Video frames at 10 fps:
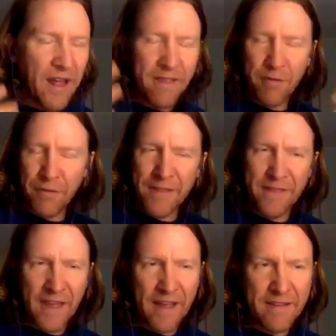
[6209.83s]
I still think
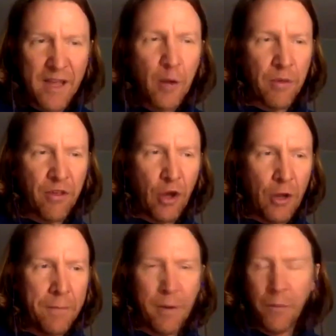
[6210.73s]
the idea was
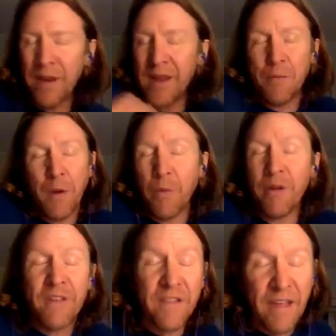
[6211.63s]
good, but we
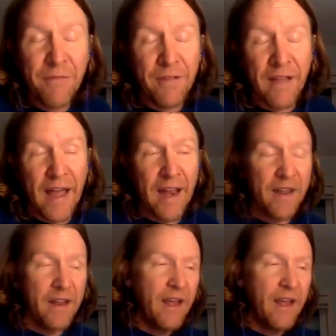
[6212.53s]
weren't successful at it.